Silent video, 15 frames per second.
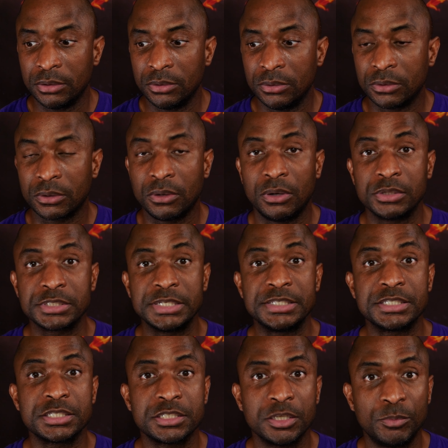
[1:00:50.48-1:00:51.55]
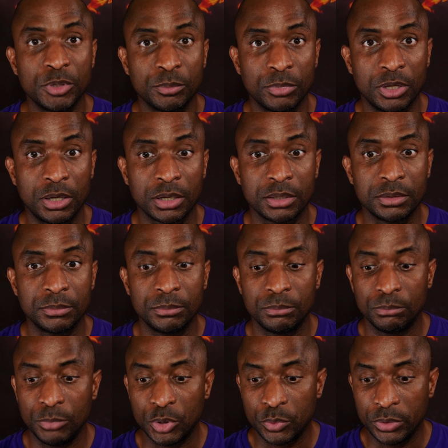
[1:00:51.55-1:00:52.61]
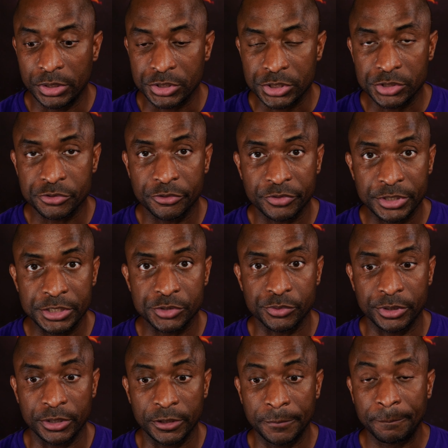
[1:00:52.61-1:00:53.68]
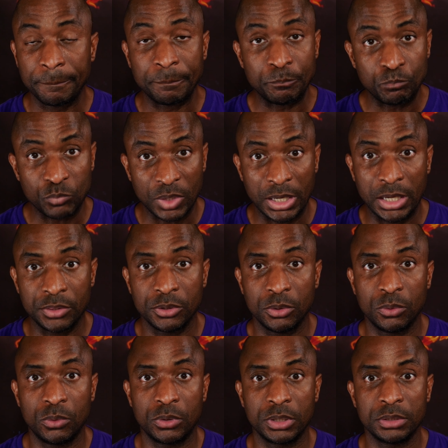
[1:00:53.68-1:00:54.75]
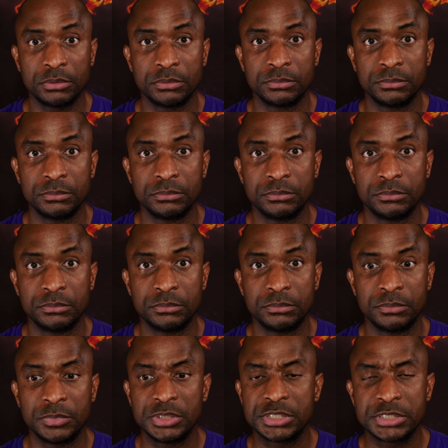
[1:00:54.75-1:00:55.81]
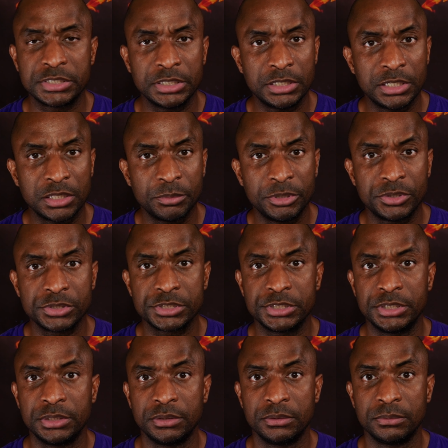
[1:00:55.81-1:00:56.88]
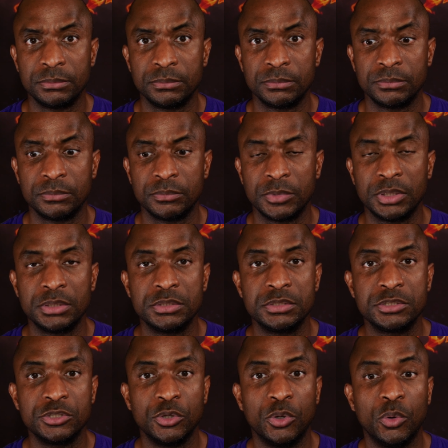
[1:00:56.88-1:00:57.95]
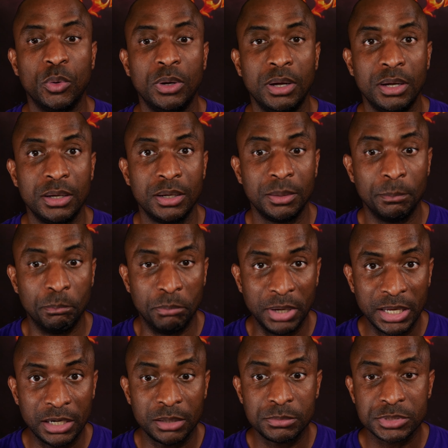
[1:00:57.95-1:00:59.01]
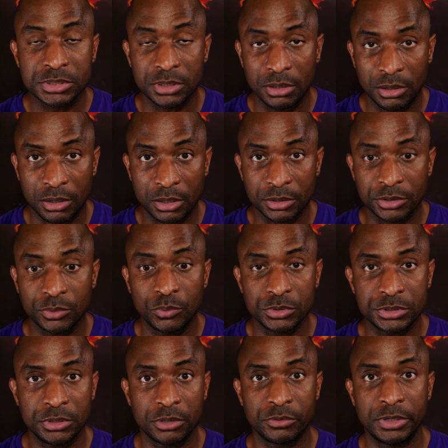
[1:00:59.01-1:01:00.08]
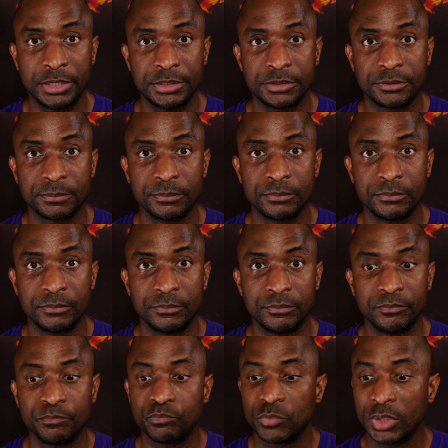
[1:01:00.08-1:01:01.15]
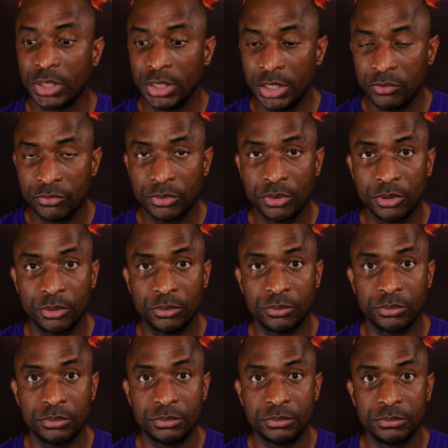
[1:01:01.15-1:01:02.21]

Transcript: to cause a stumbling block between the children of Israel and the Lord. Still led them into sin. So Balaam's heart was not right, even though